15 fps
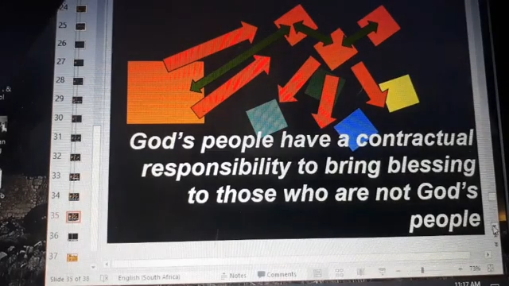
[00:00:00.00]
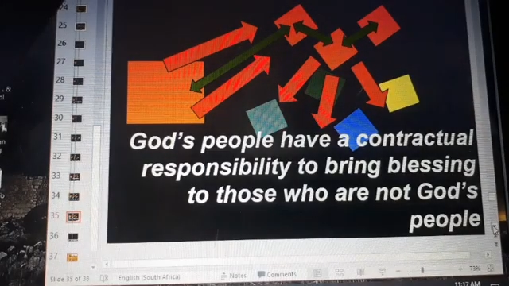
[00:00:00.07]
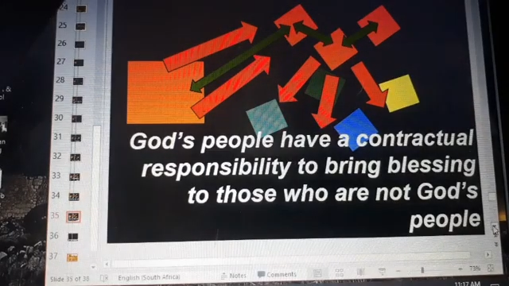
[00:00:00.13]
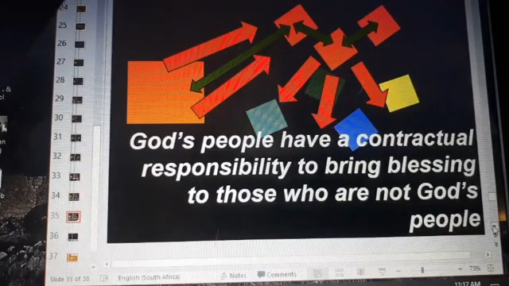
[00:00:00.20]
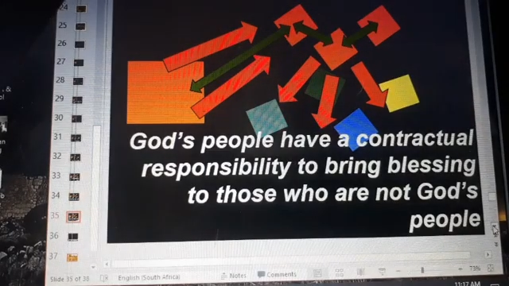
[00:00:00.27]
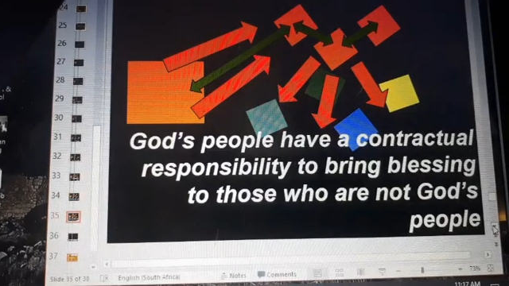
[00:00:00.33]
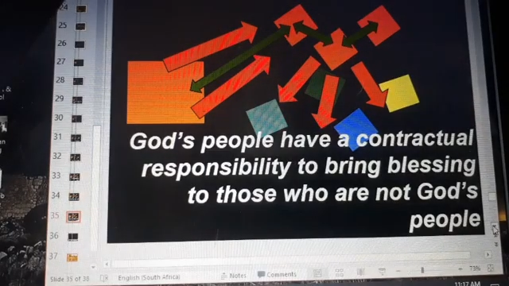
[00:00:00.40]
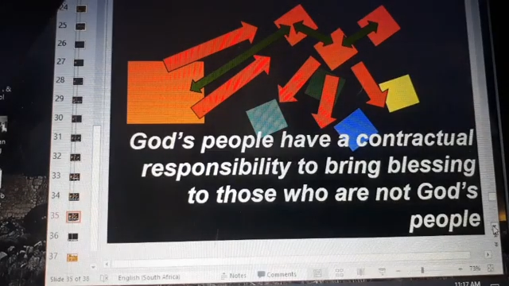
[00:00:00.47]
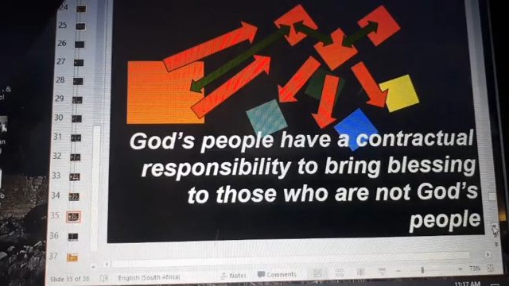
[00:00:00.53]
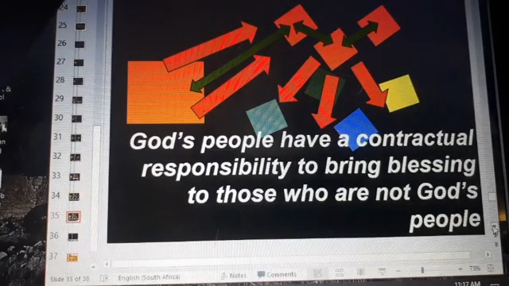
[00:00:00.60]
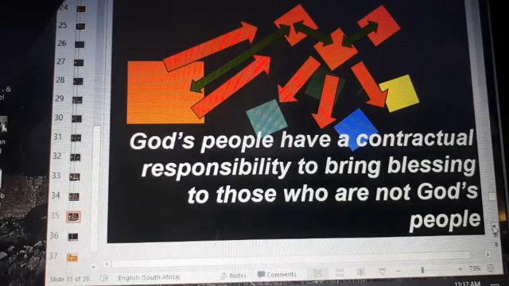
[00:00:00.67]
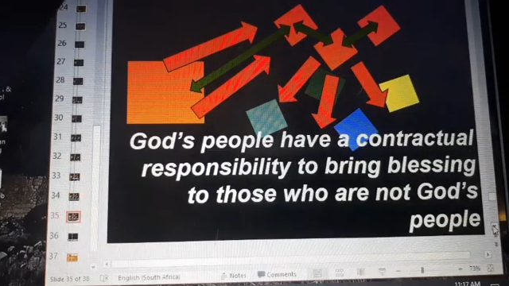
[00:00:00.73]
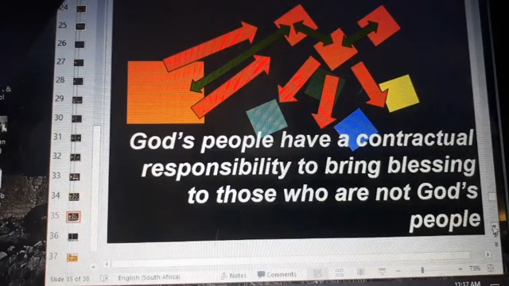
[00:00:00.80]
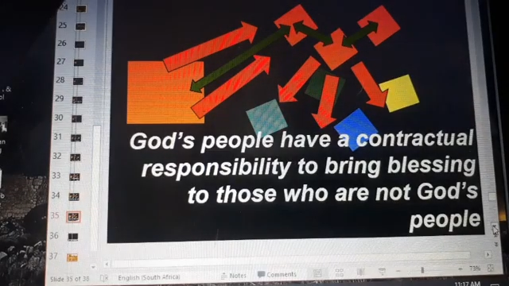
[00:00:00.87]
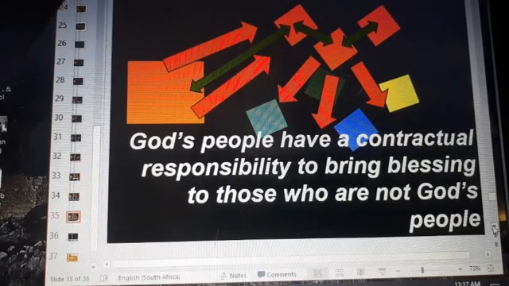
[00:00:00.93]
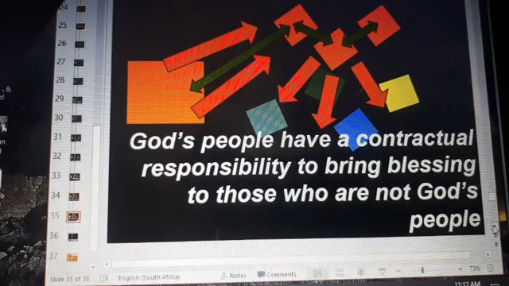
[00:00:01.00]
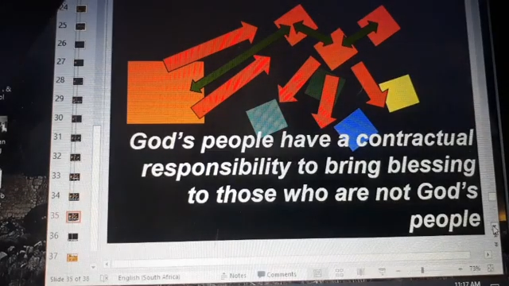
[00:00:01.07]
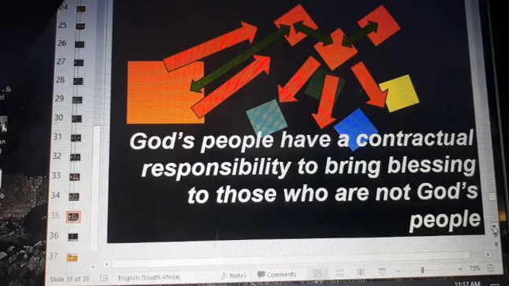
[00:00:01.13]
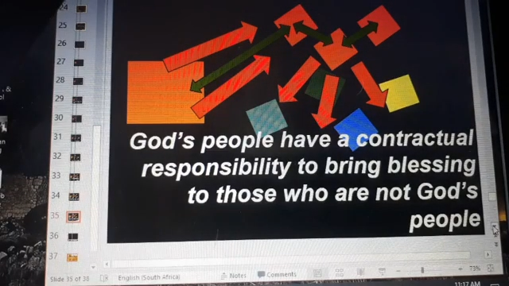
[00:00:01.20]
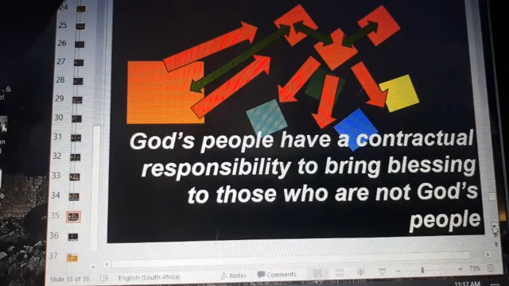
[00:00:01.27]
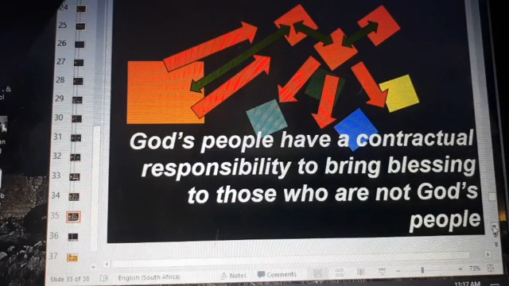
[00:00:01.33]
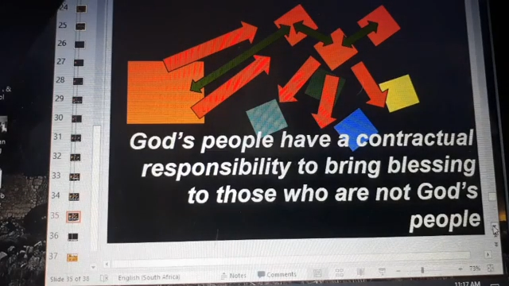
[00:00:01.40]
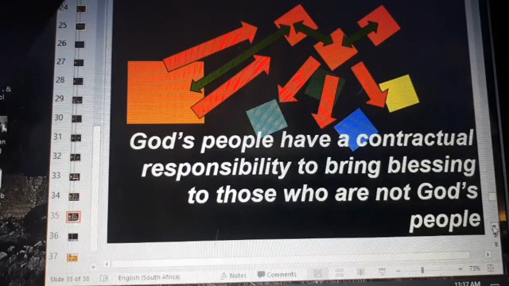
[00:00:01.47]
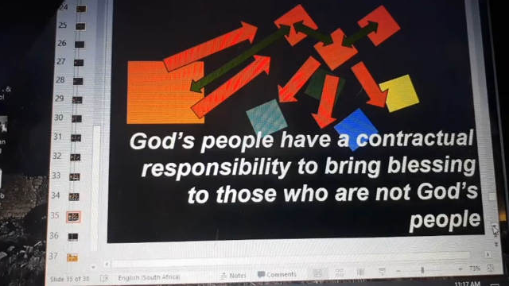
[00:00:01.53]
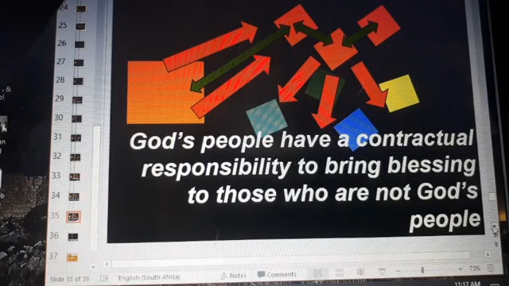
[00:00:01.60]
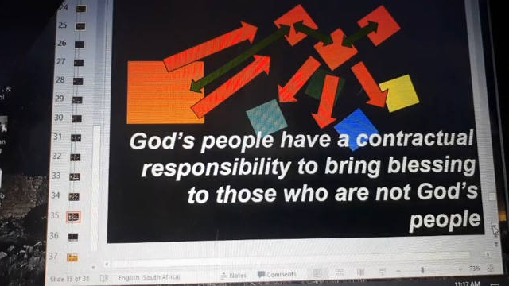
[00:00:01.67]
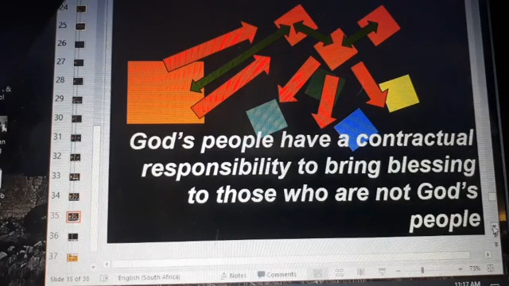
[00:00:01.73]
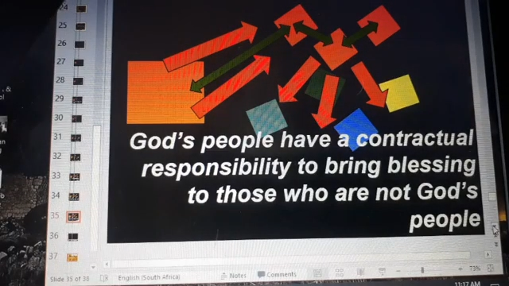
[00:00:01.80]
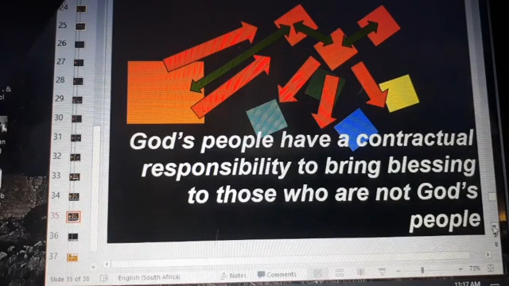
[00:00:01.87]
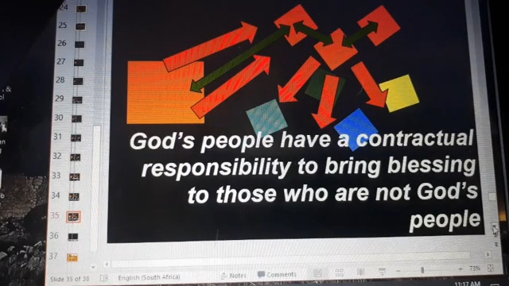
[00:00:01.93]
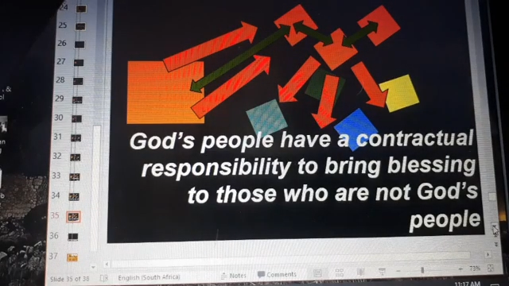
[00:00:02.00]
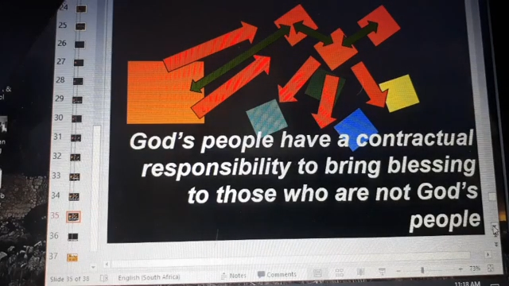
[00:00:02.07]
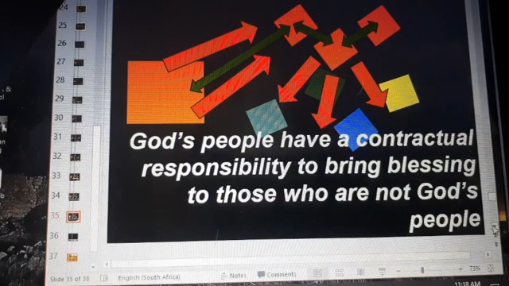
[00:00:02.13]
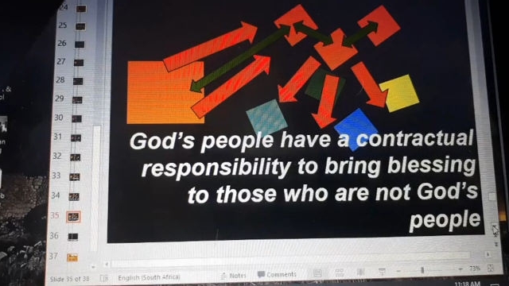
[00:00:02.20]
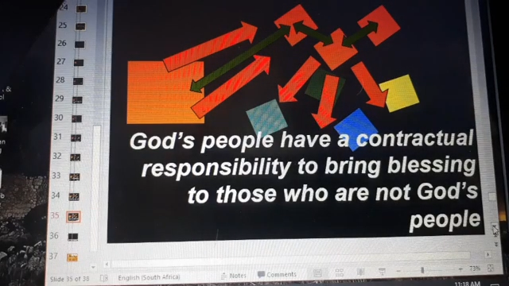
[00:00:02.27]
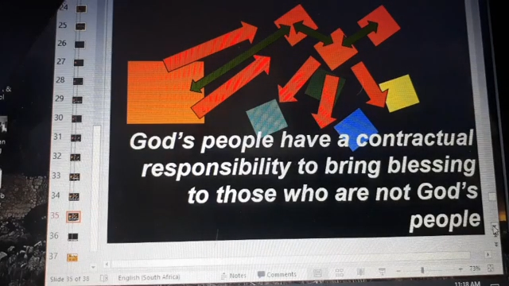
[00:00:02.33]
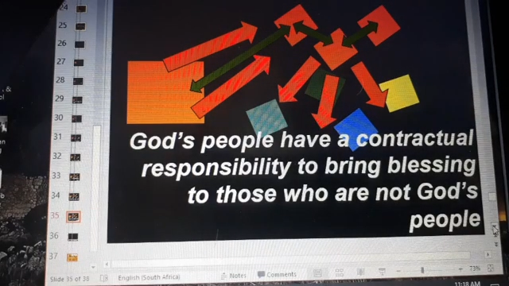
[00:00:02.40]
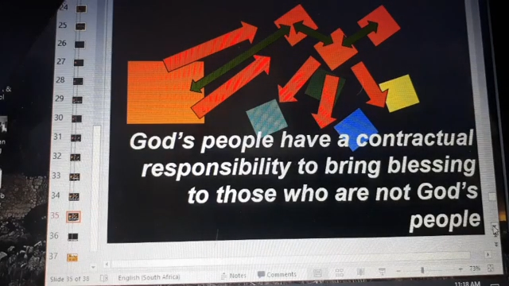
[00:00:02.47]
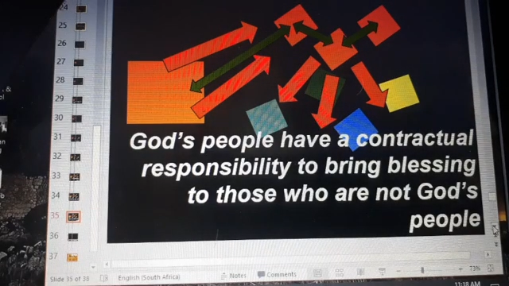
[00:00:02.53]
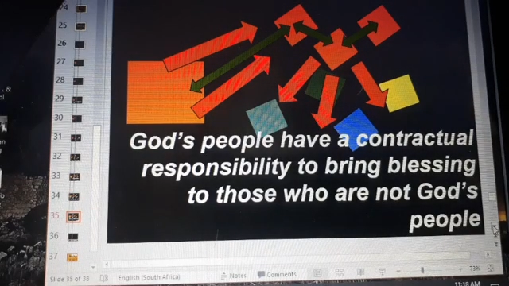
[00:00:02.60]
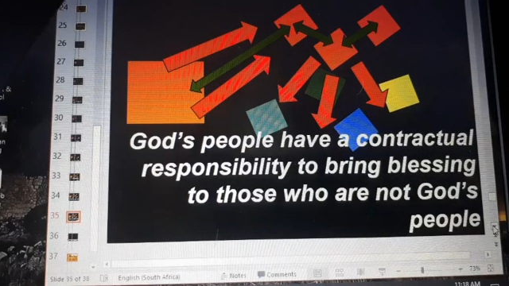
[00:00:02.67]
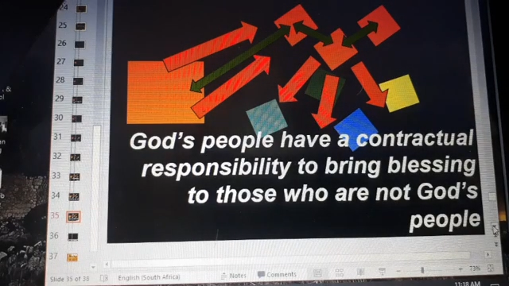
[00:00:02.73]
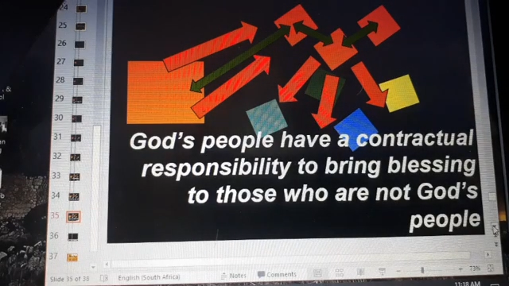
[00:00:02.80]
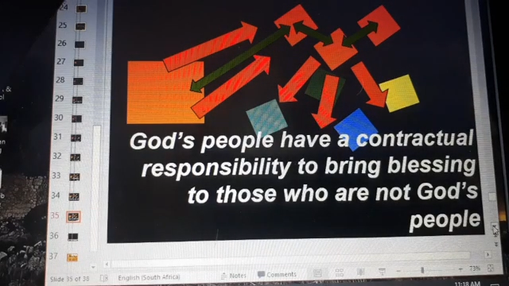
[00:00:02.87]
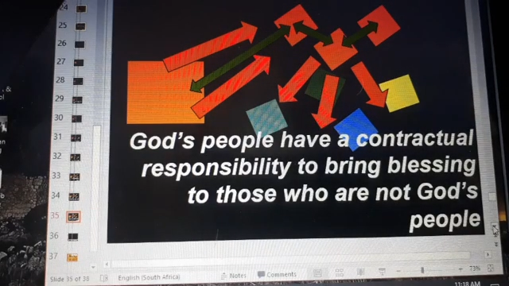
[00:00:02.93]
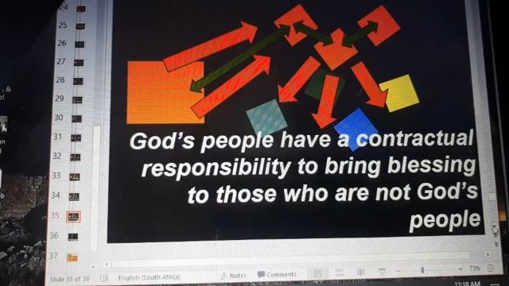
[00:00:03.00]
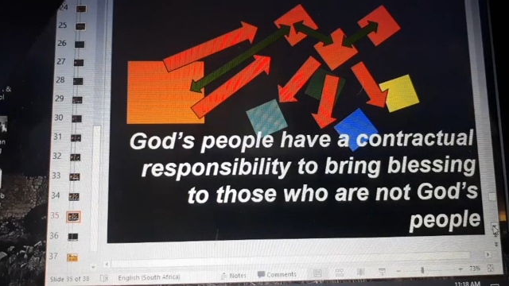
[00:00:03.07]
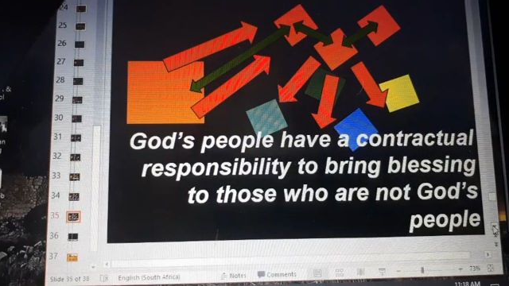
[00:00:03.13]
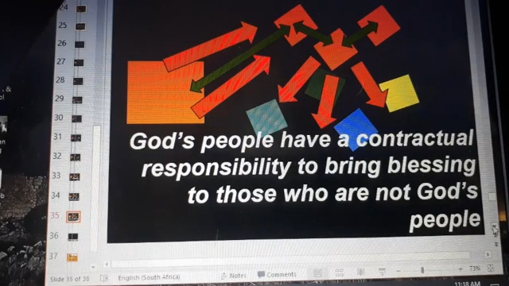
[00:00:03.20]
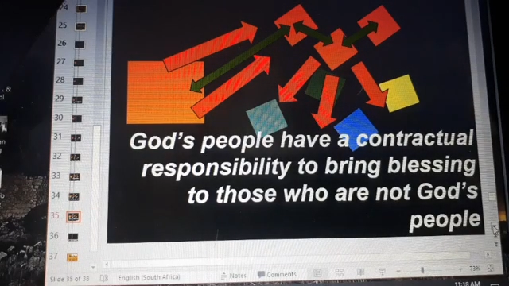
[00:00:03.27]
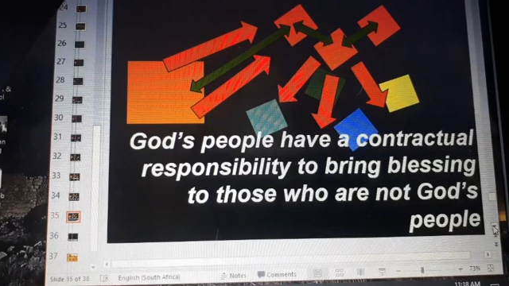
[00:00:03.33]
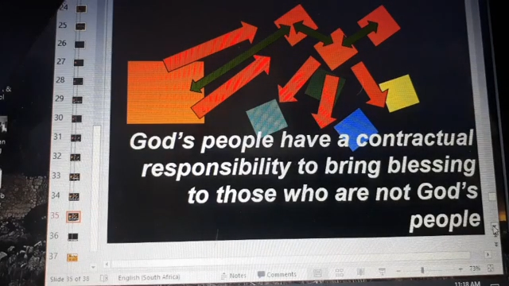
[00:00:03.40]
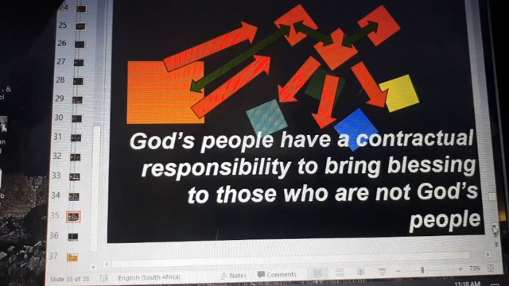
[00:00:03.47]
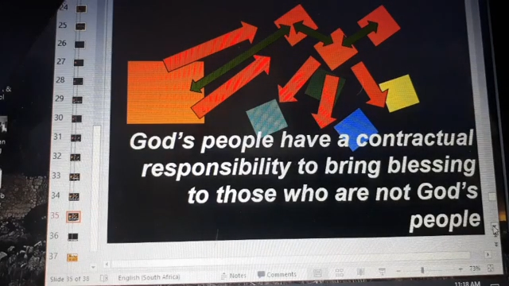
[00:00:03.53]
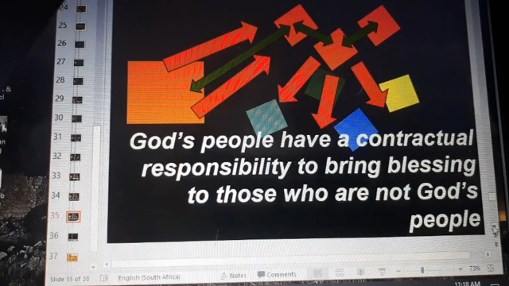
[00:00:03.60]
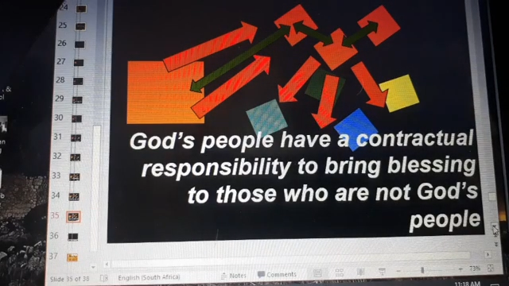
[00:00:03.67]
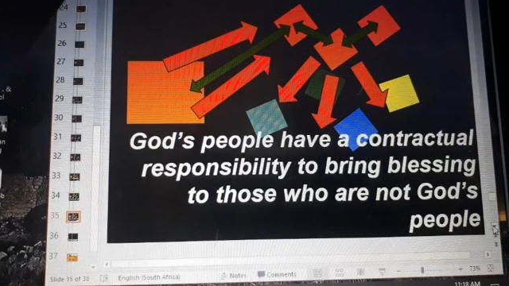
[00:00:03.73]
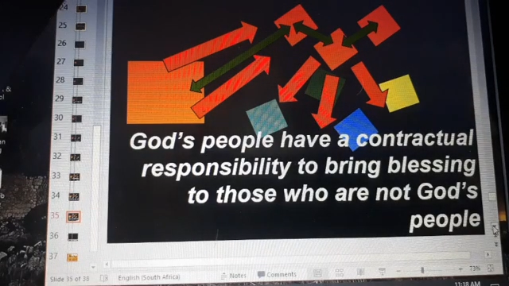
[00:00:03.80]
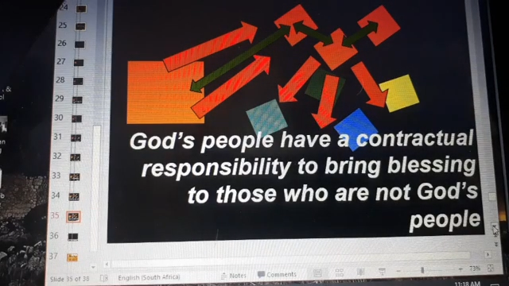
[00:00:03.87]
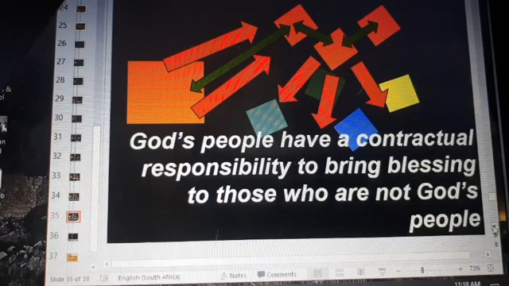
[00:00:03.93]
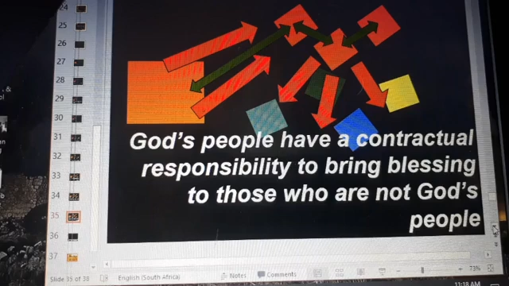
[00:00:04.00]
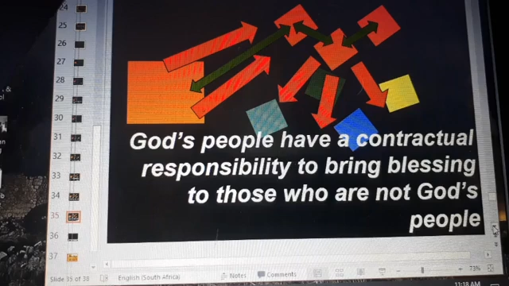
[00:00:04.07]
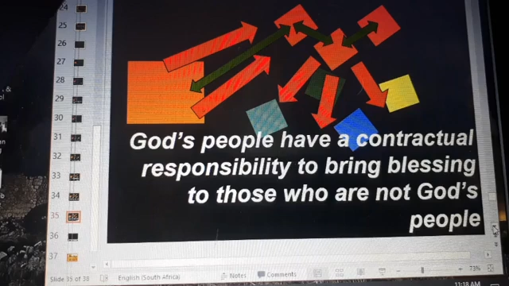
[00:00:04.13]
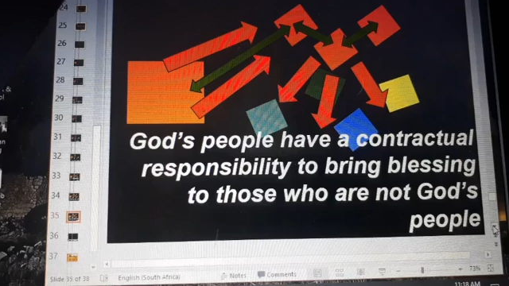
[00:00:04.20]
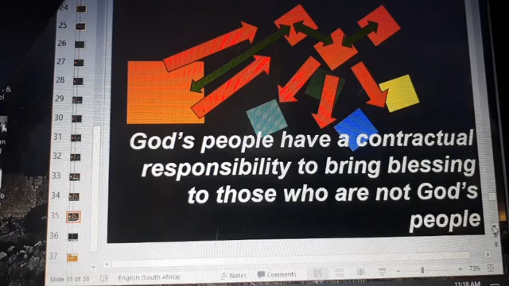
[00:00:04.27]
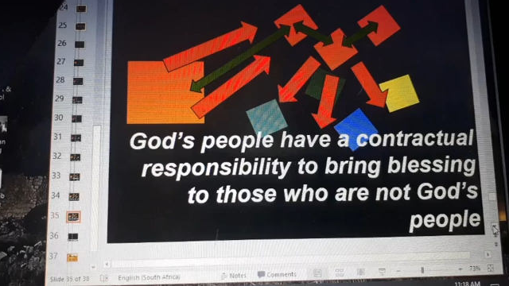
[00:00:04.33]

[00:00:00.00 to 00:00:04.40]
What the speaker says: No face is visible, so there are no lips to read.